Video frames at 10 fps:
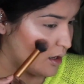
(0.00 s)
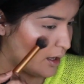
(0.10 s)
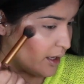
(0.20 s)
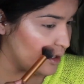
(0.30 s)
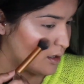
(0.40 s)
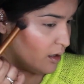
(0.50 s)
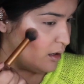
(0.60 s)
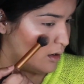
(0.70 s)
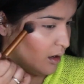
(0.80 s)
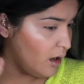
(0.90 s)
I
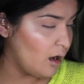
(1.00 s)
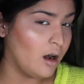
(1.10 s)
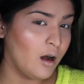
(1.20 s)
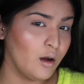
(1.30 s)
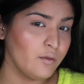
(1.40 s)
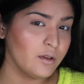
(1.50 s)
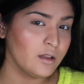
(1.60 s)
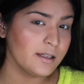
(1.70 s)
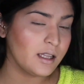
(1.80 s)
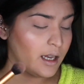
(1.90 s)

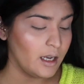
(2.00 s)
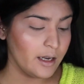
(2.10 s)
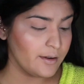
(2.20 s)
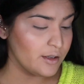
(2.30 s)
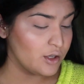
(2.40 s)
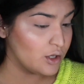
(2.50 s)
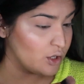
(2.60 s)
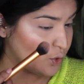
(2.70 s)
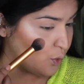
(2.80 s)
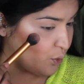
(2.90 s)
love this highlighter, it's
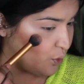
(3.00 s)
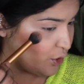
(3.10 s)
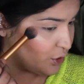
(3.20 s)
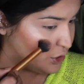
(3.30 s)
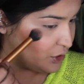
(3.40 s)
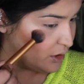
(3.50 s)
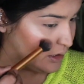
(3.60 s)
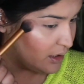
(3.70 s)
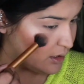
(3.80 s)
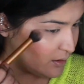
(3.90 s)
so
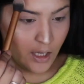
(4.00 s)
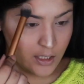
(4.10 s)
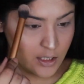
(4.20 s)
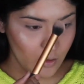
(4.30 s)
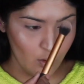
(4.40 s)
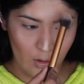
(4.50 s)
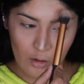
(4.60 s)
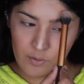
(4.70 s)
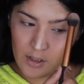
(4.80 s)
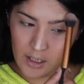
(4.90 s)
gorgeous. Hitting
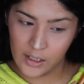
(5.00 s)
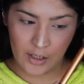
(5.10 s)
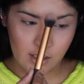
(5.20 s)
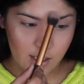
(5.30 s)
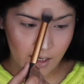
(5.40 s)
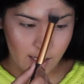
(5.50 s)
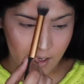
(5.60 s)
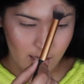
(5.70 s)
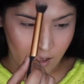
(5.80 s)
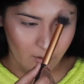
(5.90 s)
all of the areas that
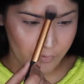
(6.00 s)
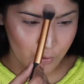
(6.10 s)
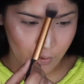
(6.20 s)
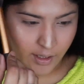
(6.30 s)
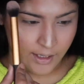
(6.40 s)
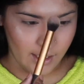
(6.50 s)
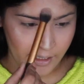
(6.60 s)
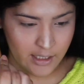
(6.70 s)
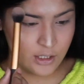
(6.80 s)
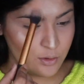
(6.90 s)
I love to
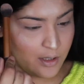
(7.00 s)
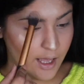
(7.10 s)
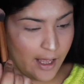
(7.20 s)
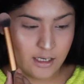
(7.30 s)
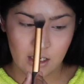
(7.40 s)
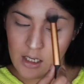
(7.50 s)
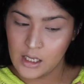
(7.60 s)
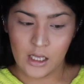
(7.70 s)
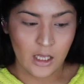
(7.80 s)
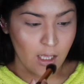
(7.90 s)
highlight so
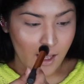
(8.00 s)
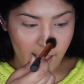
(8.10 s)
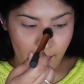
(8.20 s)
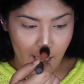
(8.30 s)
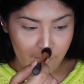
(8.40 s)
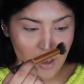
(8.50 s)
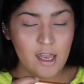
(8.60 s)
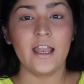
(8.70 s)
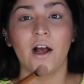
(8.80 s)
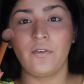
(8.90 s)
that I have
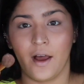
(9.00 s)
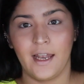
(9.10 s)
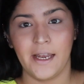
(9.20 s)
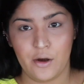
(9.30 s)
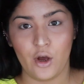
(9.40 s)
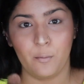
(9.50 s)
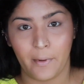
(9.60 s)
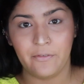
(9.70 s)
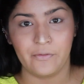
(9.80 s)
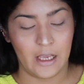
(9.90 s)
enough highlighter on
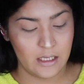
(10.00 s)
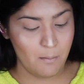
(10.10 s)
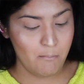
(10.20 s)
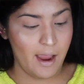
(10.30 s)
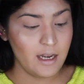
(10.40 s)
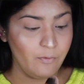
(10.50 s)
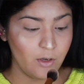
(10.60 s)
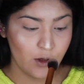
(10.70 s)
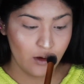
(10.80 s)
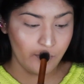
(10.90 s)
my face. My
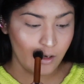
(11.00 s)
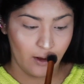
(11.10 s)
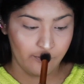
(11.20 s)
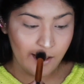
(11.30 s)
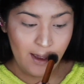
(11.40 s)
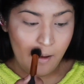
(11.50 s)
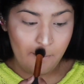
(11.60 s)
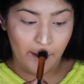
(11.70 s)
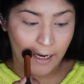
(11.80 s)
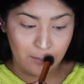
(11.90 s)
definition of enough
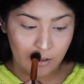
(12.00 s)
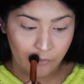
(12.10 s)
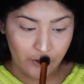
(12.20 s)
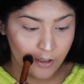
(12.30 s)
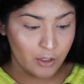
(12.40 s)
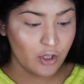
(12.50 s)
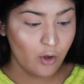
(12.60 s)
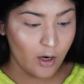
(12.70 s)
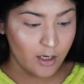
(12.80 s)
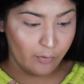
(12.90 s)
might be different than
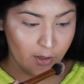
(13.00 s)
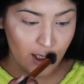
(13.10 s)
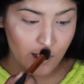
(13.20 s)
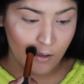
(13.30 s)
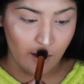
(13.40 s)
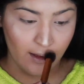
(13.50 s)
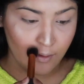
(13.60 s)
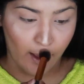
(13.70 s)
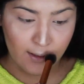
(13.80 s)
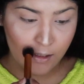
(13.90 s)
your definition,
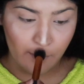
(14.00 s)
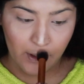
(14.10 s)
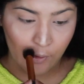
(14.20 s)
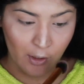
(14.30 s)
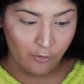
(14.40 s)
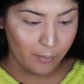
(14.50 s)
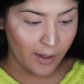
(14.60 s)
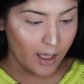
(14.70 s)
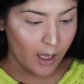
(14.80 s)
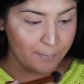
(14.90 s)
and that's the beauty of
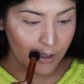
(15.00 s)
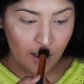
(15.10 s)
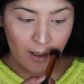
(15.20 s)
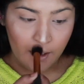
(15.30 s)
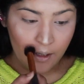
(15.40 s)
makeup.